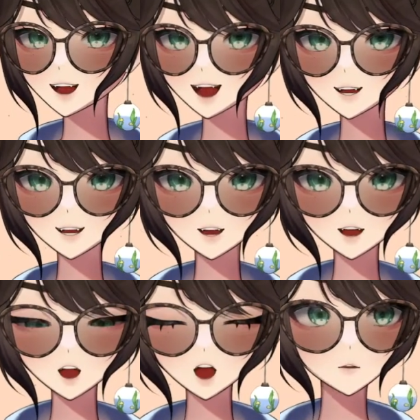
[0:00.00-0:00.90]
then we could
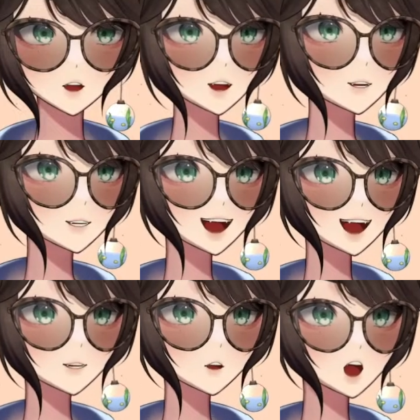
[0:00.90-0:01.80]
like play maybe like
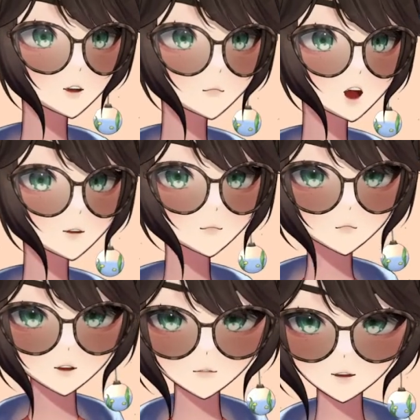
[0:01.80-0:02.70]
Spotify or
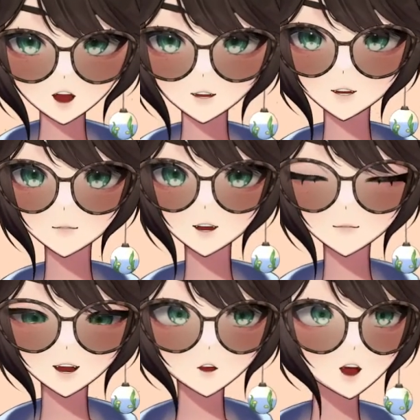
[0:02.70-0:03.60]
something, but I don't have Spotify
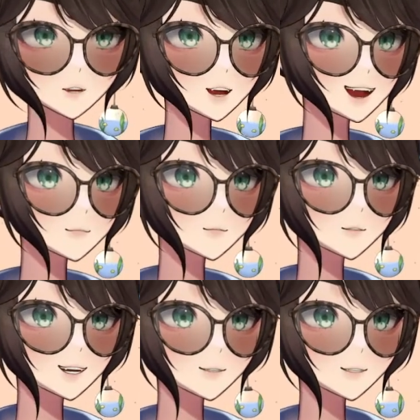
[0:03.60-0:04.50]
Premium, so we
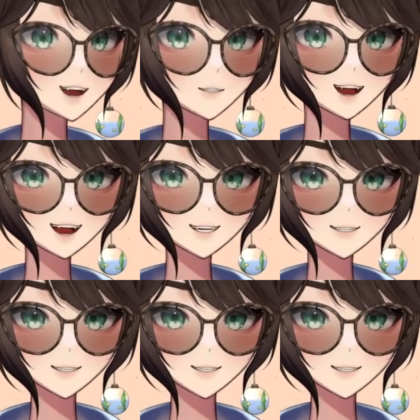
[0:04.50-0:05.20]
still have ads. So